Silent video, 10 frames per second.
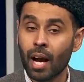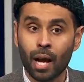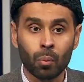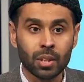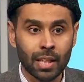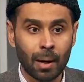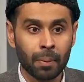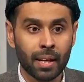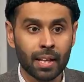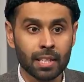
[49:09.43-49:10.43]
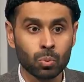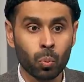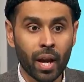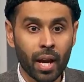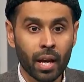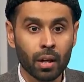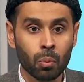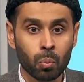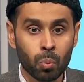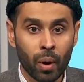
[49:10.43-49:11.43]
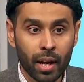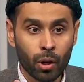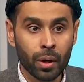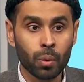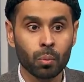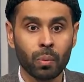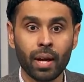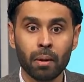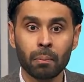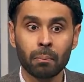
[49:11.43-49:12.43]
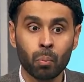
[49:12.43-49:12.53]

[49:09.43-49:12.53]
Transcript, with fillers: And what's happening is we're, we're going, we're,